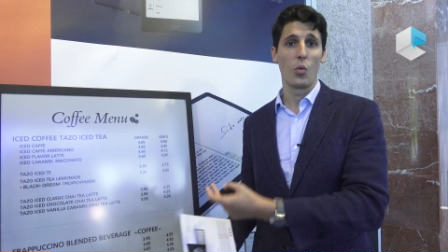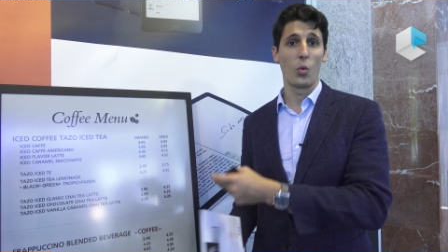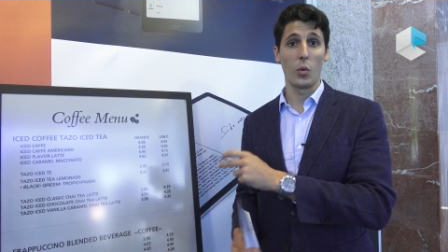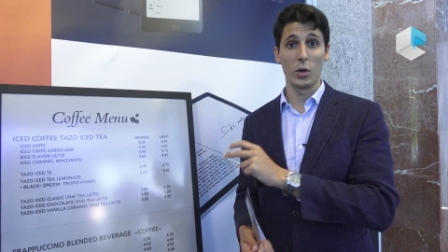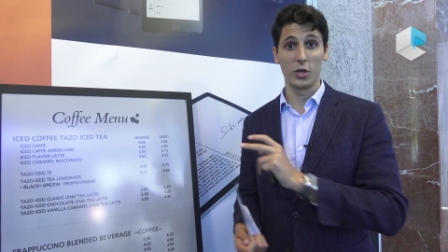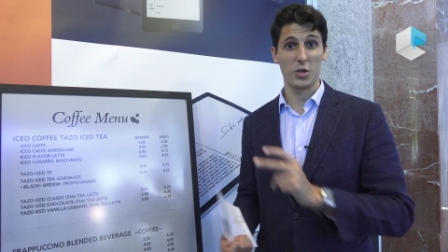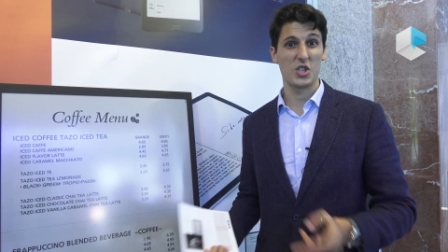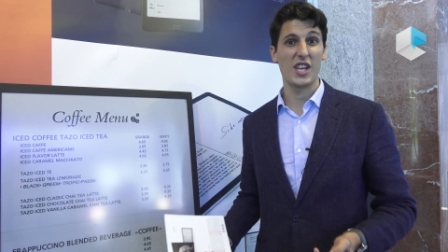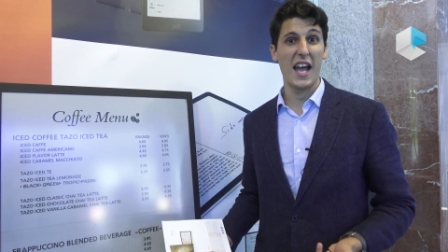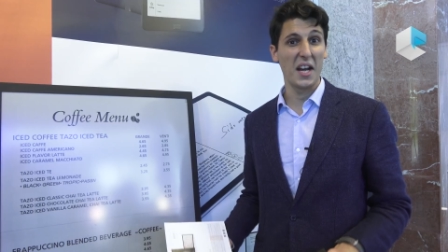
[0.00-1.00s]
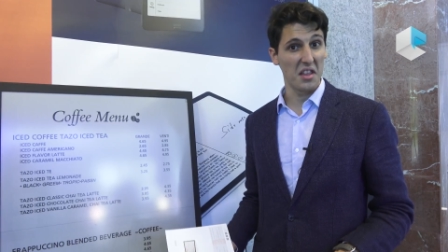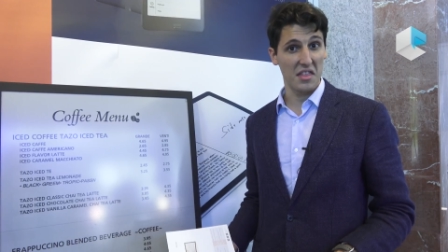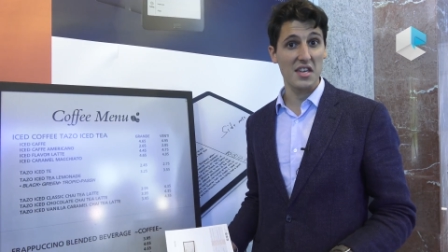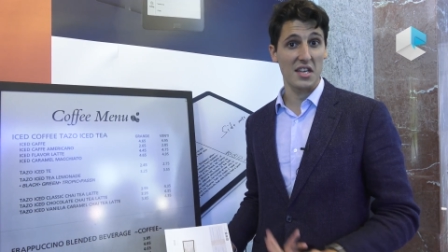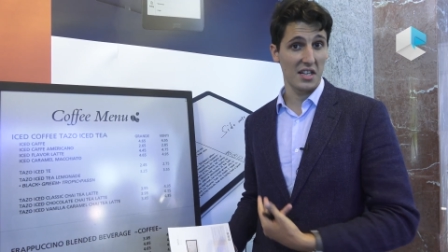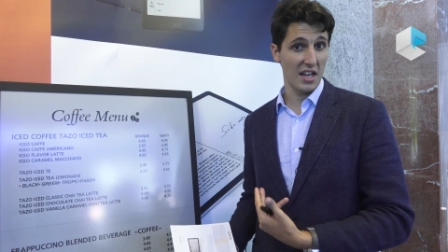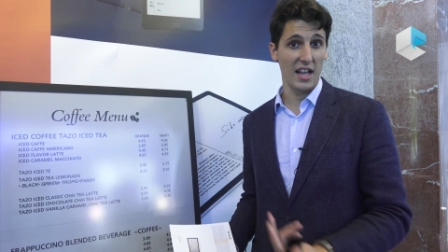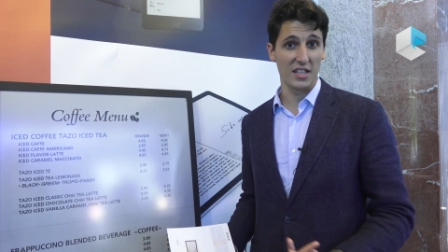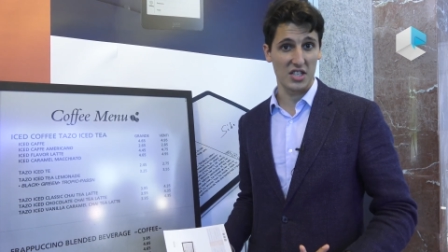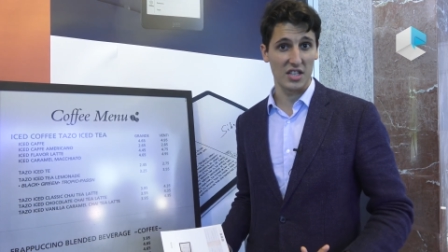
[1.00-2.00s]
we will not see anything in an
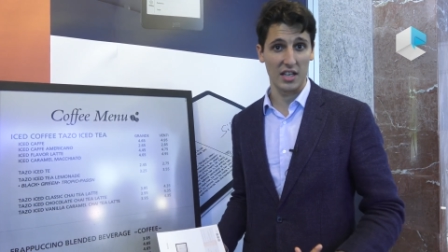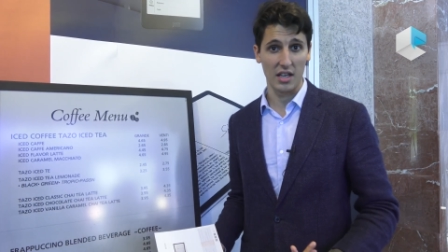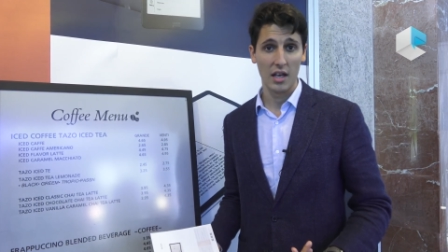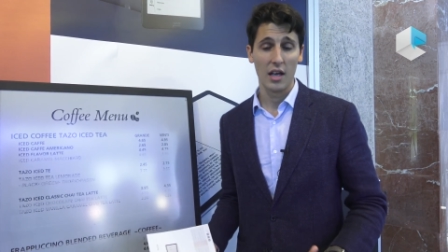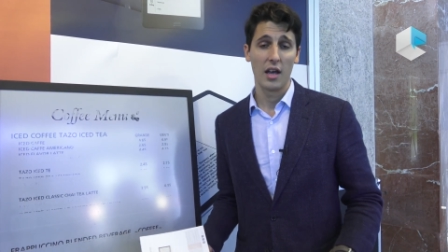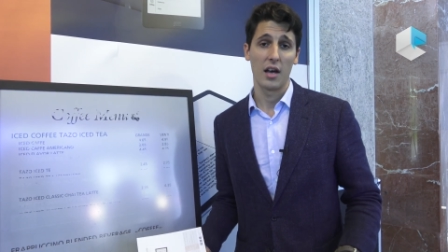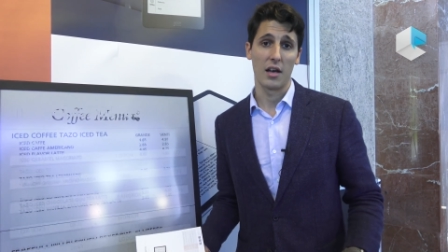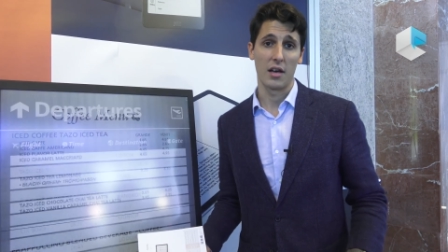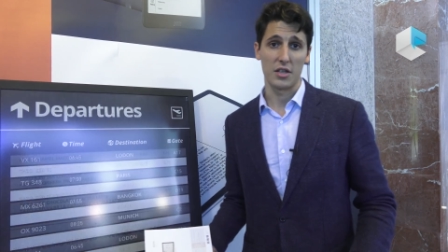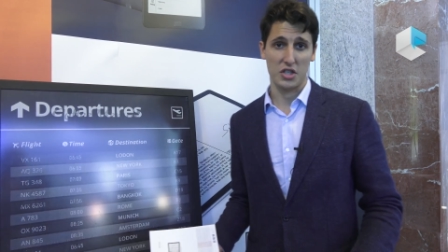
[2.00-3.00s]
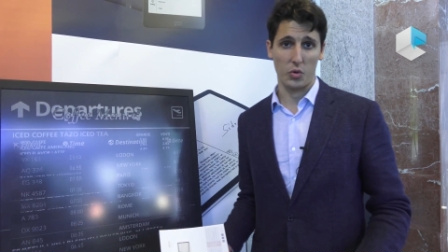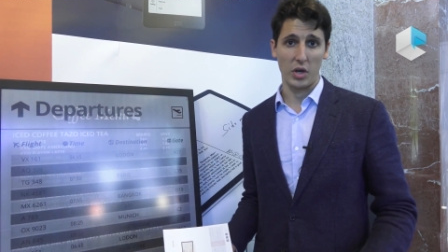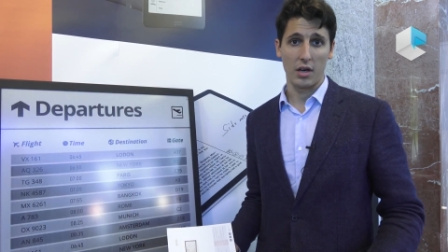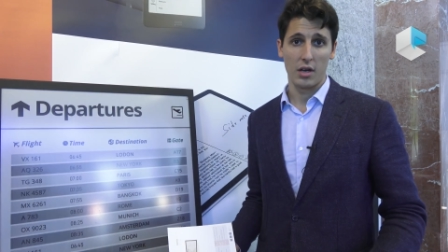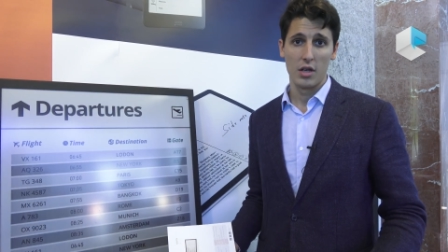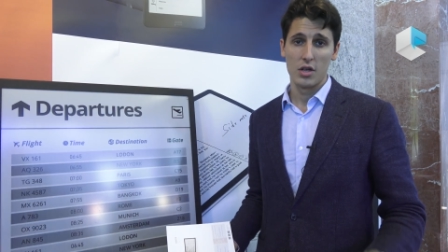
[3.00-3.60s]
LCD uh, screen.